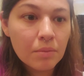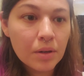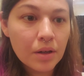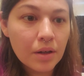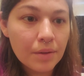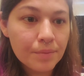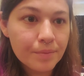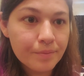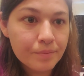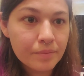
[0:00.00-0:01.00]
But
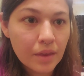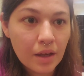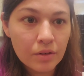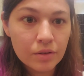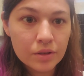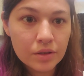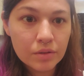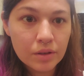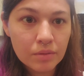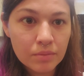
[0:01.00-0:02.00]
um, I don't know what to
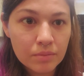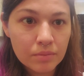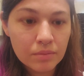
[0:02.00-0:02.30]
do with them.